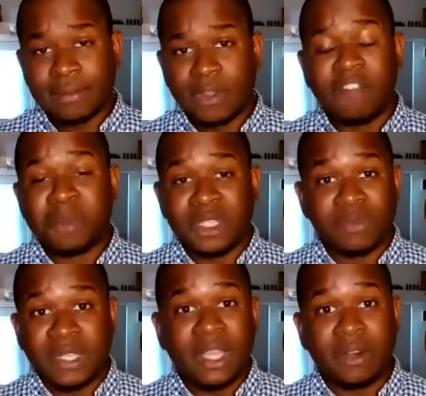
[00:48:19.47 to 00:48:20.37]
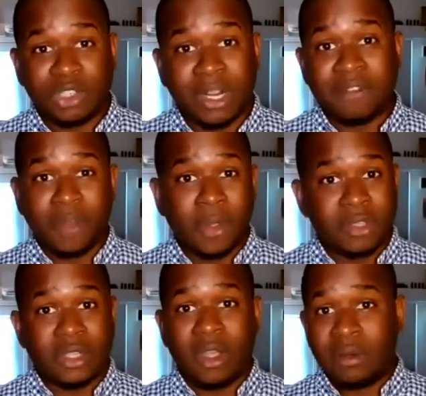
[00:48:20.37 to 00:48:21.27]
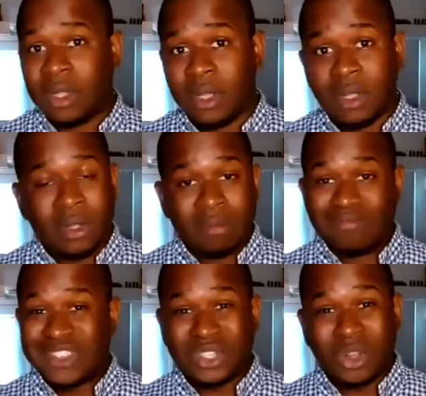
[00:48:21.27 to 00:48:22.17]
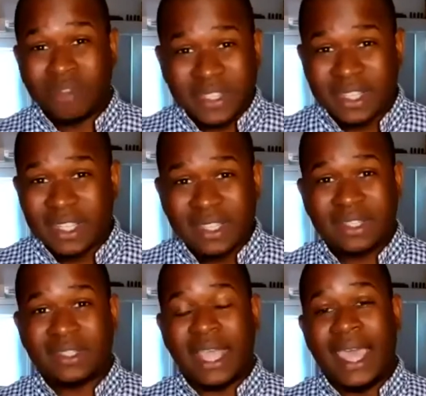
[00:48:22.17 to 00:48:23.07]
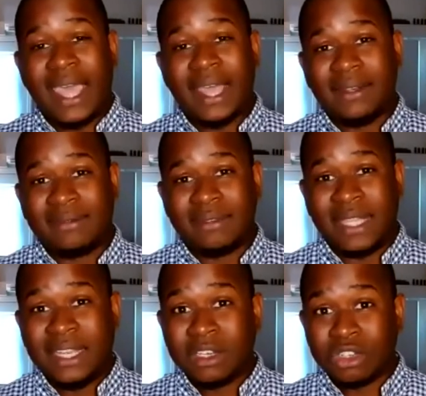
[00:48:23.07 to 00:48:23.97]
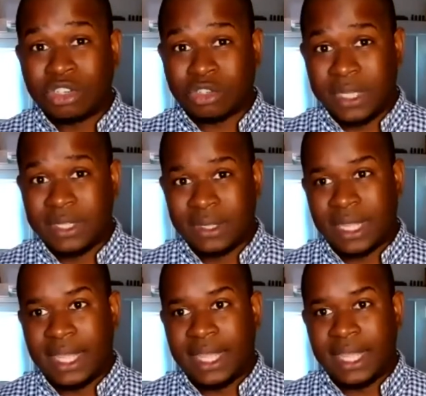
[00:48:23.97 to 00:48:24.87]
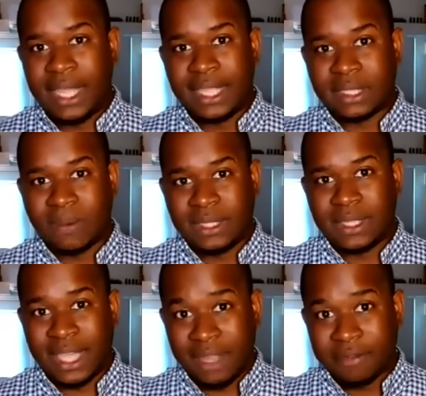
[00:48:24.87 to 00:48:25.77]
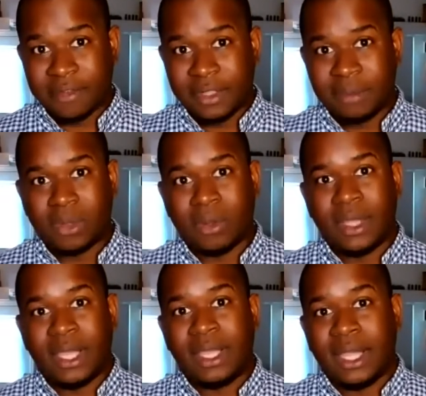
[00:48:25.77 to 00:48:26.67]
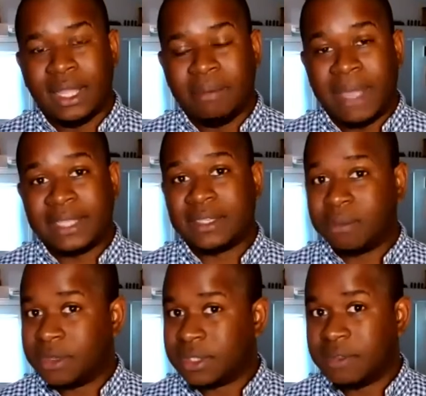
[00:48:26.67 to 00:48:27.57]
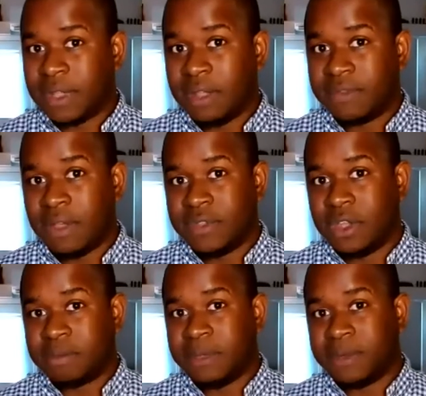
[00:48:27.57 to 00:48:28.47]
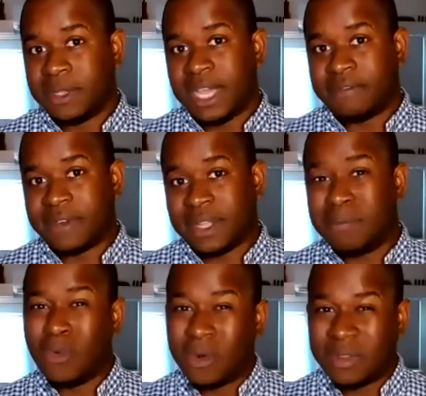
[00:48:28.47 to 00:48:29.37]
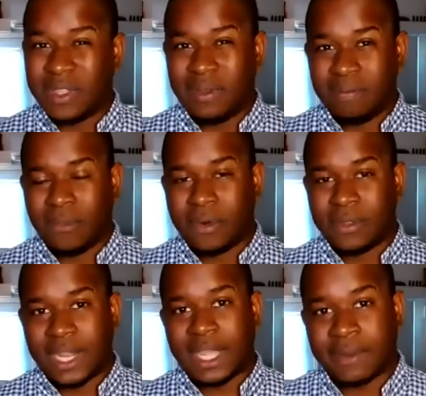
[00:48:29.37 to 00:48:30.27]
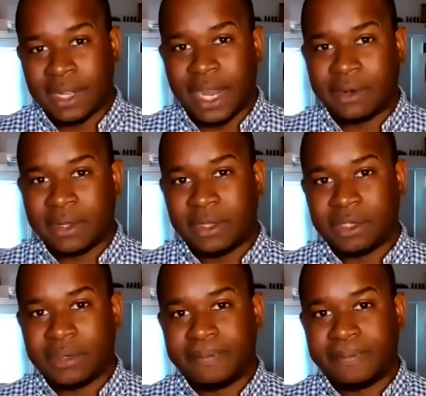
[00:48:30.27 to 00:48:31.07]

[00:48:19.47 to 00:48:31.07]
governments really are trying to focus on services and industry as a way to gainfully employ mass numbers of young people in Africa more than agriculture.